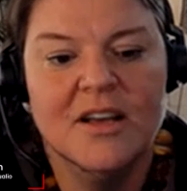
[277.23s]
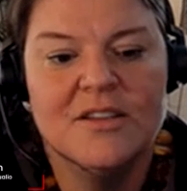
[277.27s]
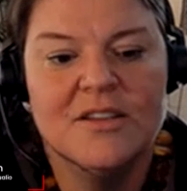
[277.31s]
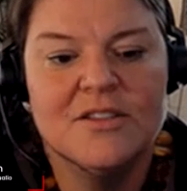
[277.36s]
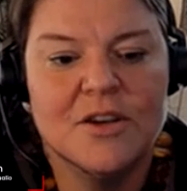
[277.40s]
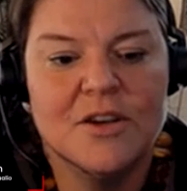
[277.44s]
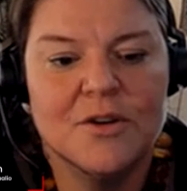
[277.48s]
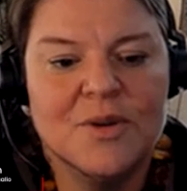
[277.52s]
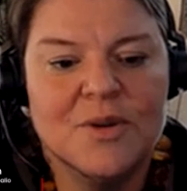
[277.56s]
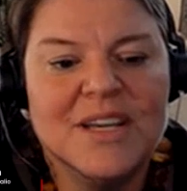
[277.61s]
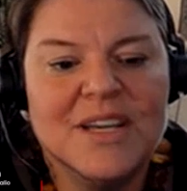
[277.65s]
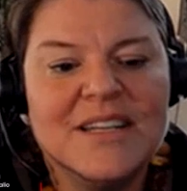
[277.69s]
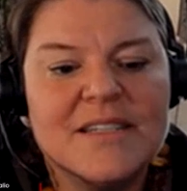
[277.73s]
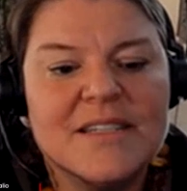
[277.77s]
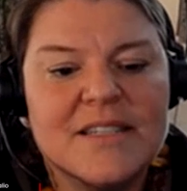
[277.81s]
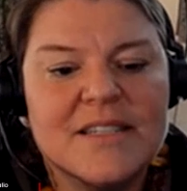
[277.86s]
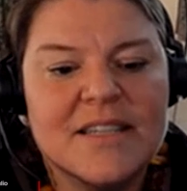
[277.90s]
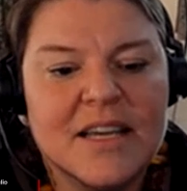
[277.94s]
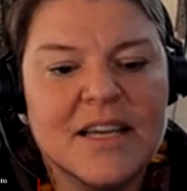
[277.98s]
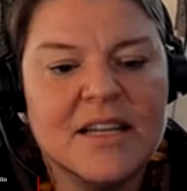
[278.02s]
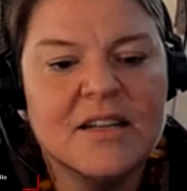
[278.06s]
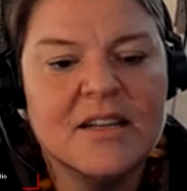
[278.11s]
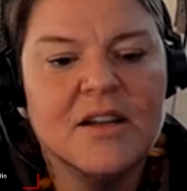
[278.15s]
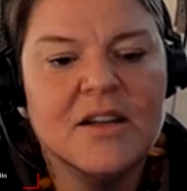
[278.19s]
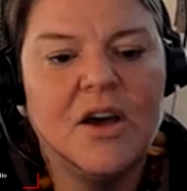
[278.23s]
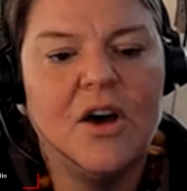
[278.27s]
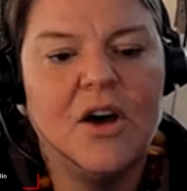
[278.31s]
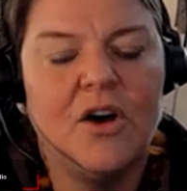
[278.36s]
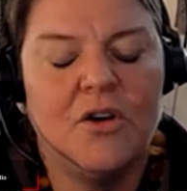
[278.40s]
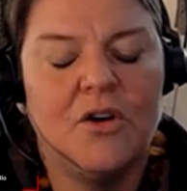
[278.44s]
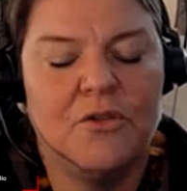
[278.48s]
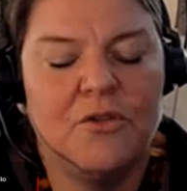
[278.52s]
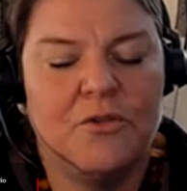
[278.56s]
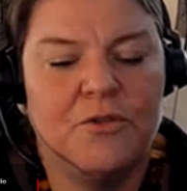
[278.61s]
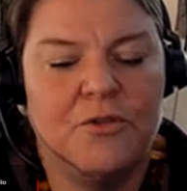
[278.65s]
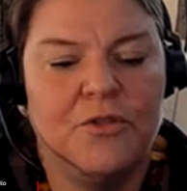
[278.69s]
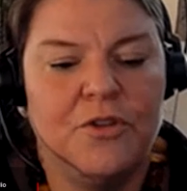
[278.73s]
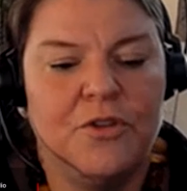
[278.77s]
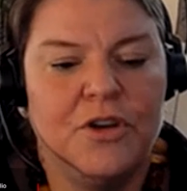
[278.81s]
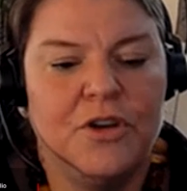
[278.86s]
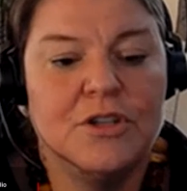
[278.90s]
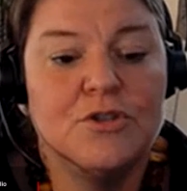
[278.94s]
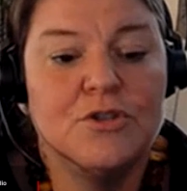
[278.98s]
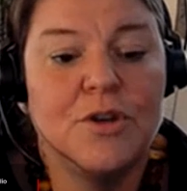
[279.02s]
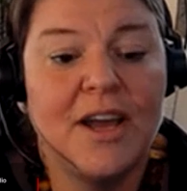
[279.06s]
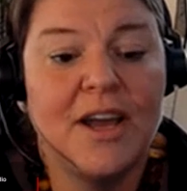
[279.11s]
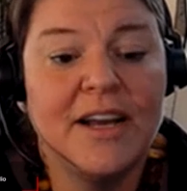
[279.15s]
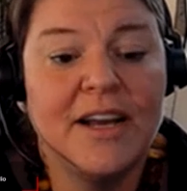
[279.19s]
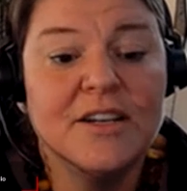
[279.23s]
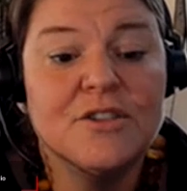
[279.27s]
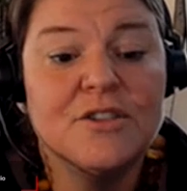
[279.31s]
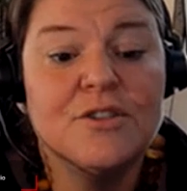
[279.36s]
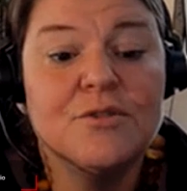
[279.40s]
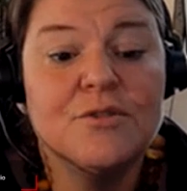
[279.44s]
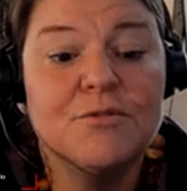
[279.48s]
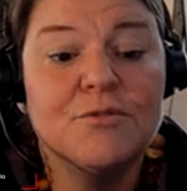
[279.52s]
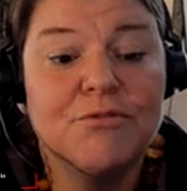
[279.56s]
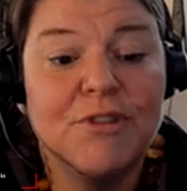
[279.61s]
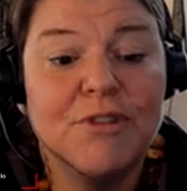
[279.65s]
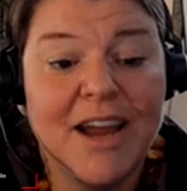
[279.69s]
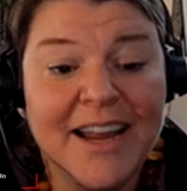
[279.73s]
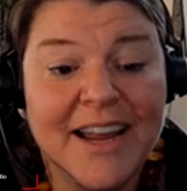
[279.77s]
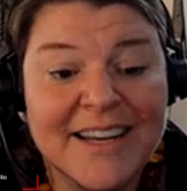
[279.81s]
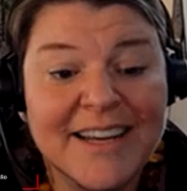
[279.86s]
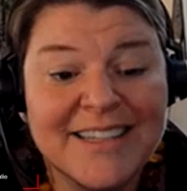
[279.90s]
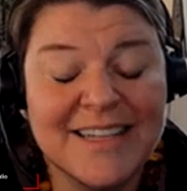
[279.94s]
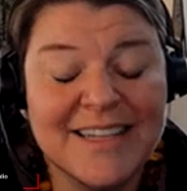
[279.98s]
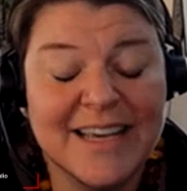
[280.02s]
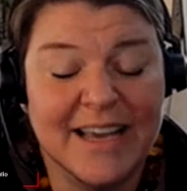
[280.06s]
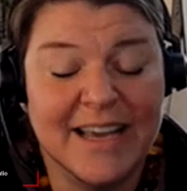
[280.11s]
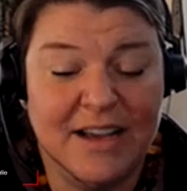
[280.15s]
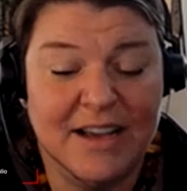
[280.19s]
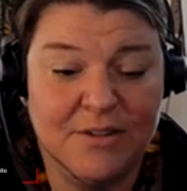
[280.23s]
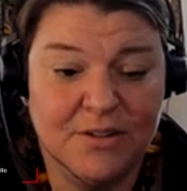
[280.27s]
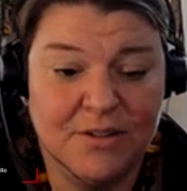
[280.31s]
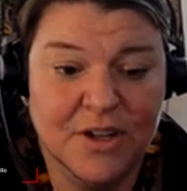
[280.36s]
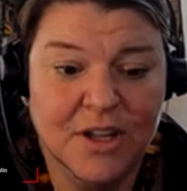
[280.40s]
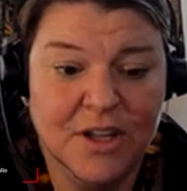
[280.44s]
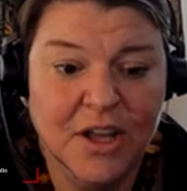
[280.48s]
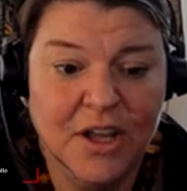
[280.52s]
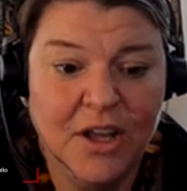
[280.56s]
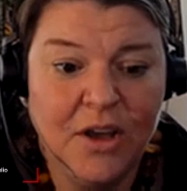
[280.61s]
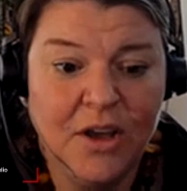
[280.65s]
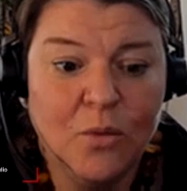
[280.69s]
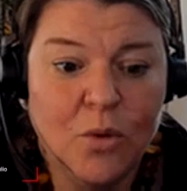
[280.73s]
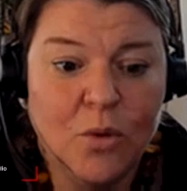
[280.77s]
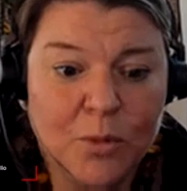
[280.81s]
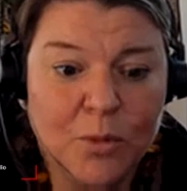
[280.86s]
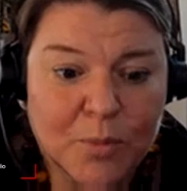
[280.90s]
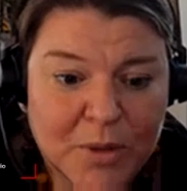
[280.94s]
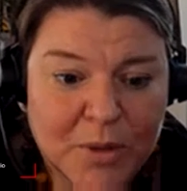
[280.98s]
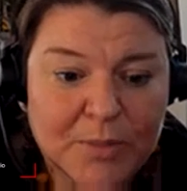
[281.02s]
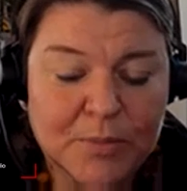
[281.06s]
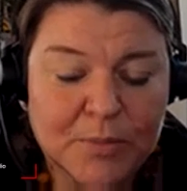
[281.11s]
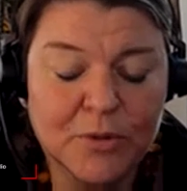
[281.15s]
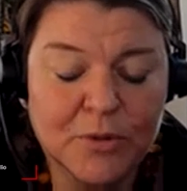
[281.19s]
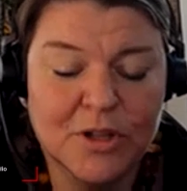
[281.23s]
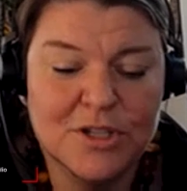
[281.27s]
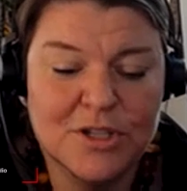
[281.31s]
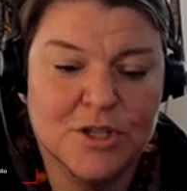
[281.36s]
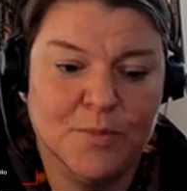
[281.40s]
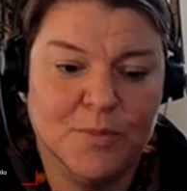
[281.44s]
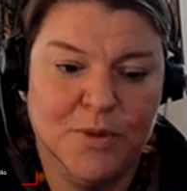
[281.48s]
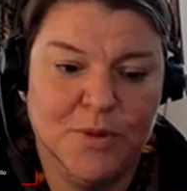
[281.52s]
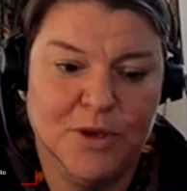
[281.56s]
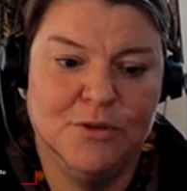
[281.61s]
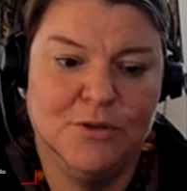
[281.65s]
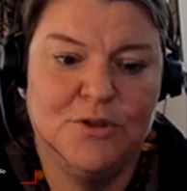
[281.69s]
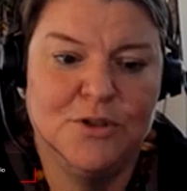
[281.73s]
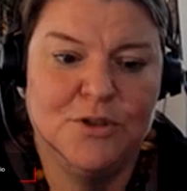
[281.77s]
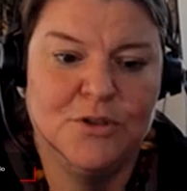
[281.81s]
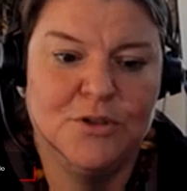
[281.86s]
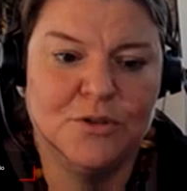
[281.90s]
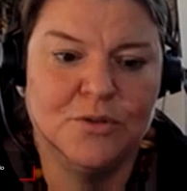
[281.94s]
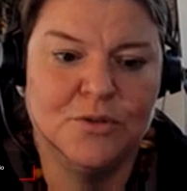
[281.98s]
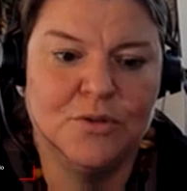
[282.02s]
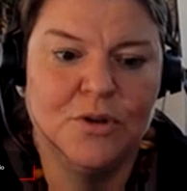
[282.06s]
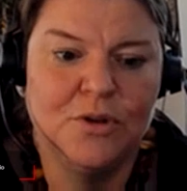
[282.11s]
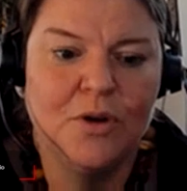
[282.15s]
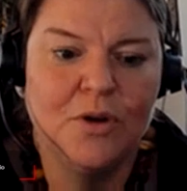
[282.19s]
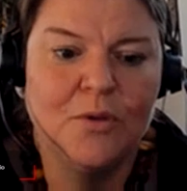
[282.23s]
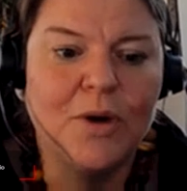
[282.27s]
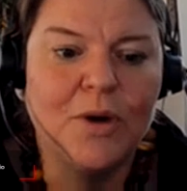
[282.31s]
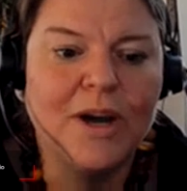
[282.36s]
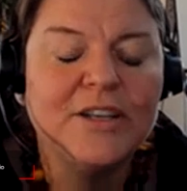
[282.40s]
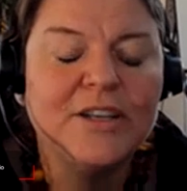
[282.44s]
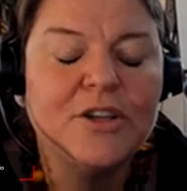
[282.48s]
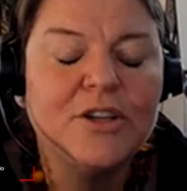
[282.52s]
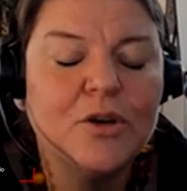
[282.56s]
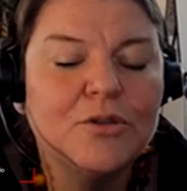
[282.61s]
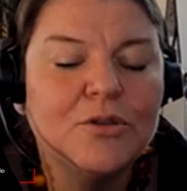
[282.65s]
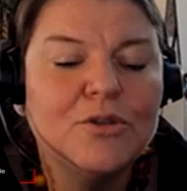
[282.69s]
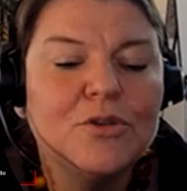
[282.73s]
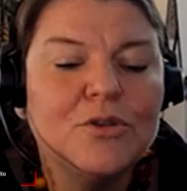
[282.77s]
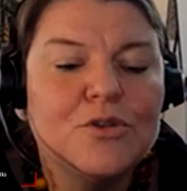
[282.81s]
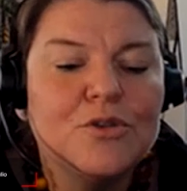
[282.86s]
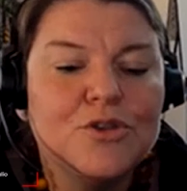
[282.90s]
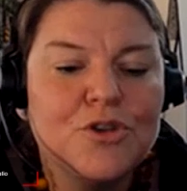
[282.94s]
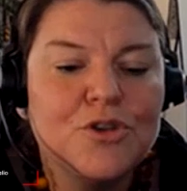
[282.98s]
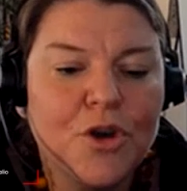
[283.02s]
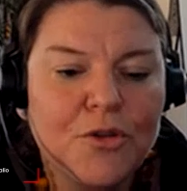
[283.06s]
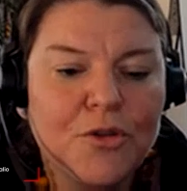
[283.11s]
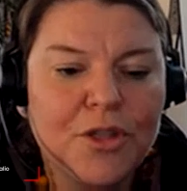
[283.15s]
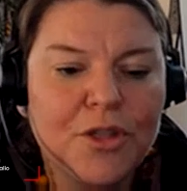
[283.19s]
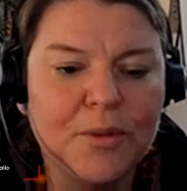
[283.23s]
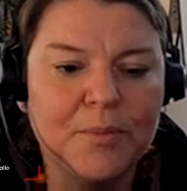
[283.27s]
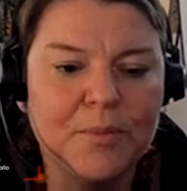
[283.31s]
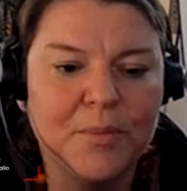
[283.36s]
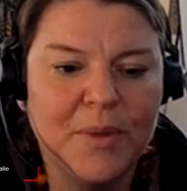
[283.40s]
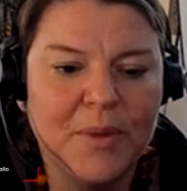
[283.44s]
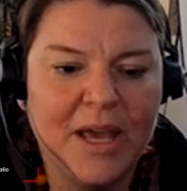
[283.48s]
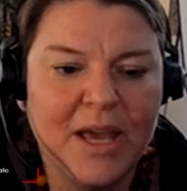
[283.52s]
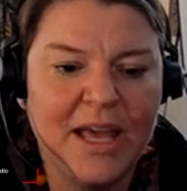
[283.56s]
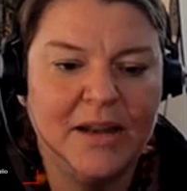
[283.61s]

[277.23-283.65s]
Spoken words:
So instead of trying to write down what people are supposed to do, why don't you show them?